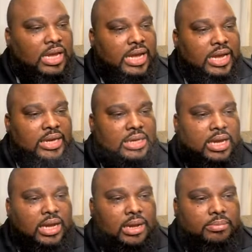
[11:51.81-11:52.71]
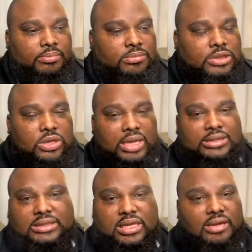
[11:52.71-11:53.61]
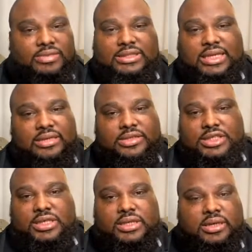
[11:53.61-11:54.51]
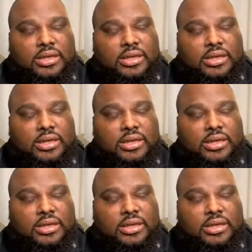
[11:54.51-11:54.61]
And you know, I just loved his energy.